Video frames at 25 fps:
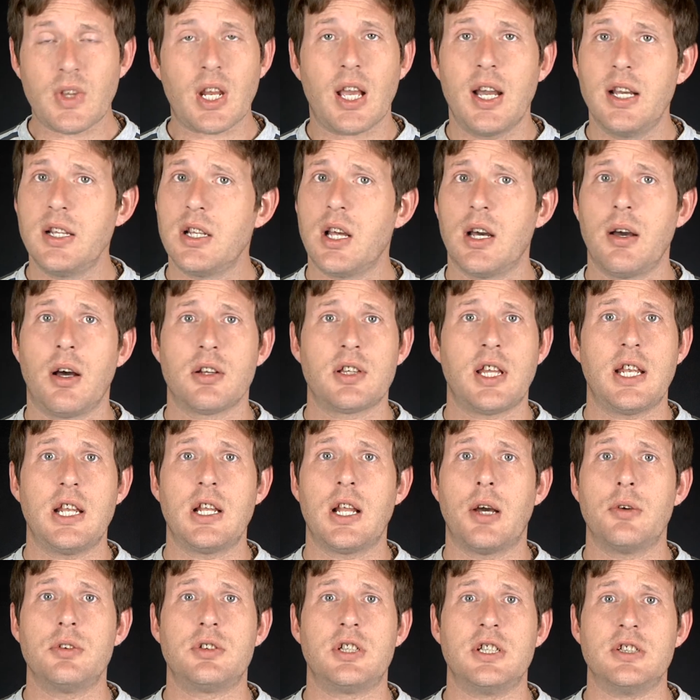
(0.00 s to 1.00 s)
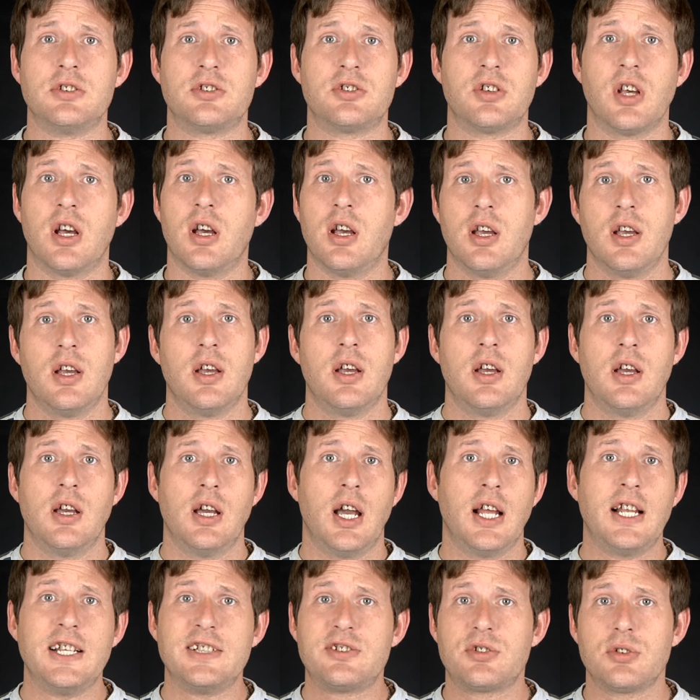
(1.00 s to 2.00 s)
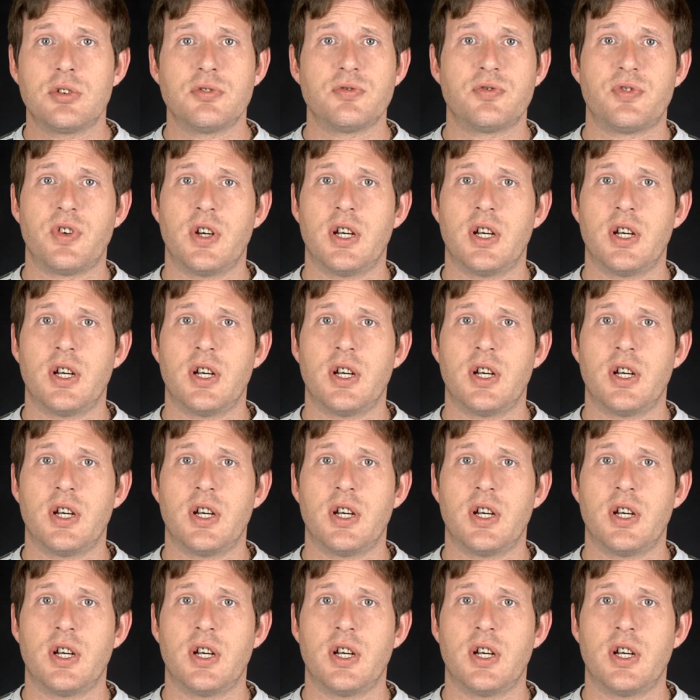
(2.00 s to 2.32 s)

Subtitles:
And I didn't notice any sort